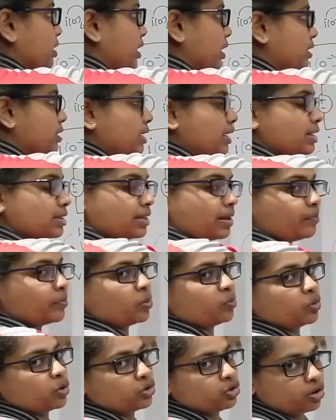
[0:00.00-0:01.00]
that there is some
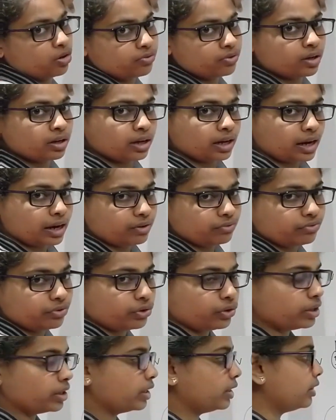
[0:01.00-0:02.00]
amount of current
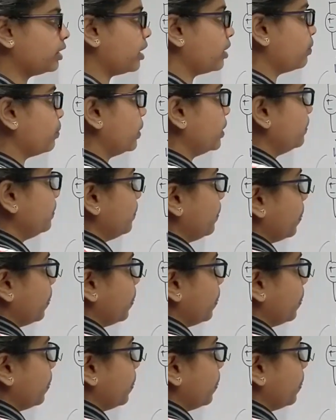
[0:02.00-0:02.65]
flowing in that one.